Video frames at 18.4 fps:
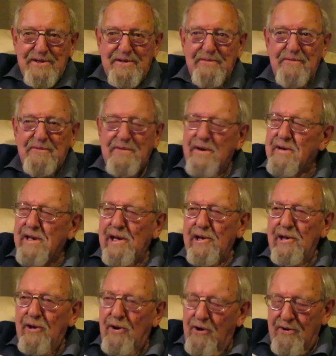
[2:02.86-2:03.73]
is a very
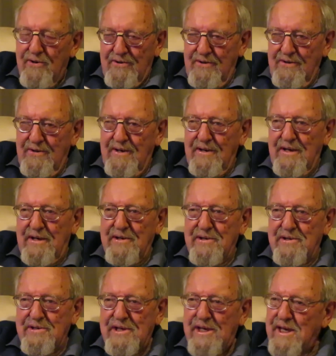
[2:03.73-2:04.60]
long
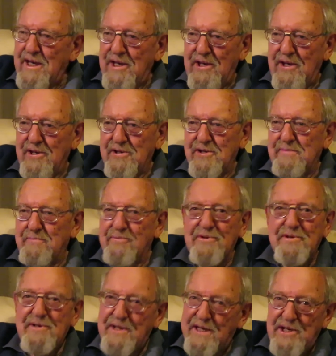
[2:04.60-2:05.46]
and tedious
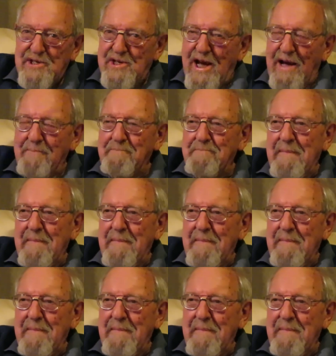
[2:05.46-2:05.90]
procedure.